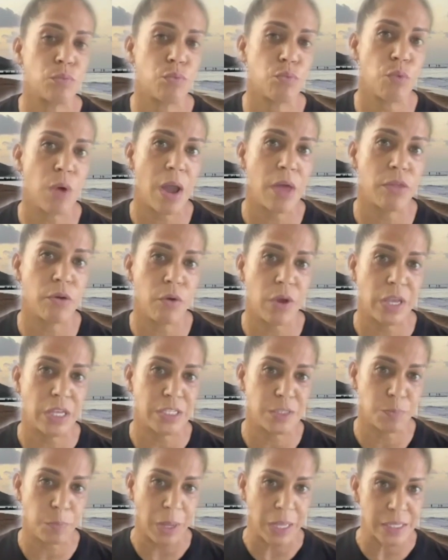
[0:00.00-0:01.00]
rather
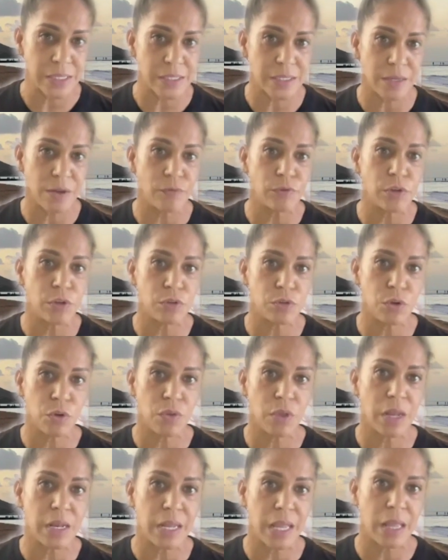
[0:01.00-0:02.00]
expensive to do
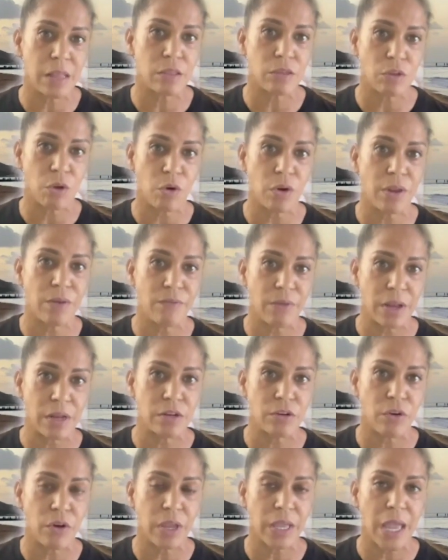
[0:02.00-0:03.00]
the net 30
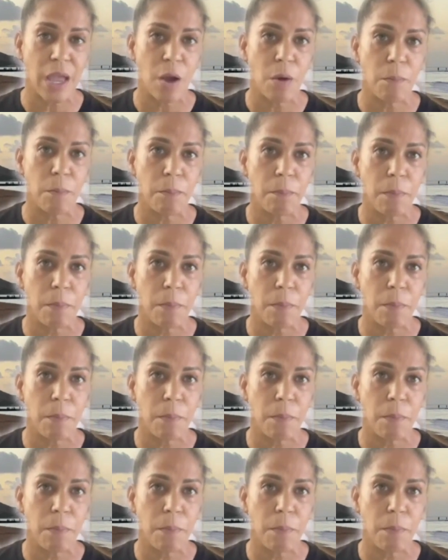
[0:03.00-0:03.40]
vendor account